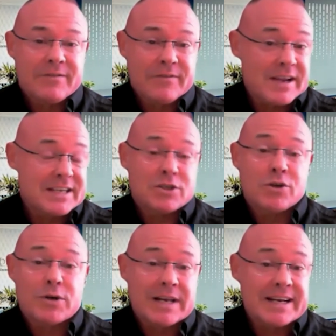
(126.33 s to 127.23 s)
phase
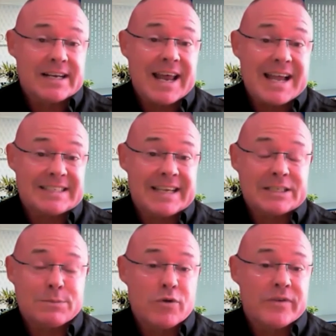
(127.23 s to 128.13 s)
two clinical
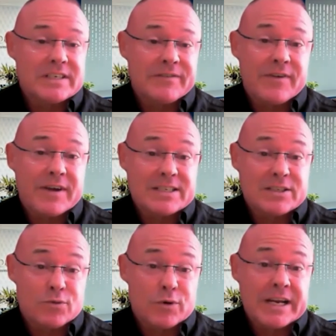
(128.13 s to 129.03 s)
assets moving to
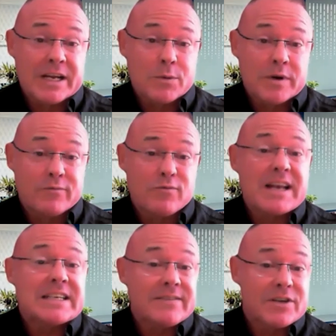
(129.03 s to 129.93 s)
phase three with
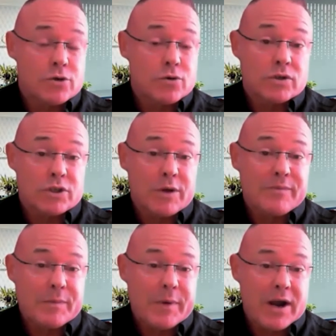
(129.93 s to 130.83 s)
relatively short term
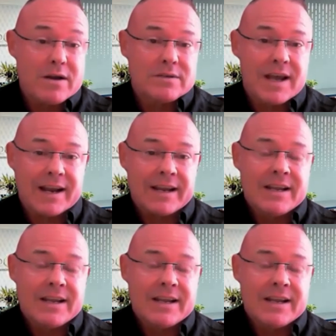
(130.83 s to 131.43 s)
for biotech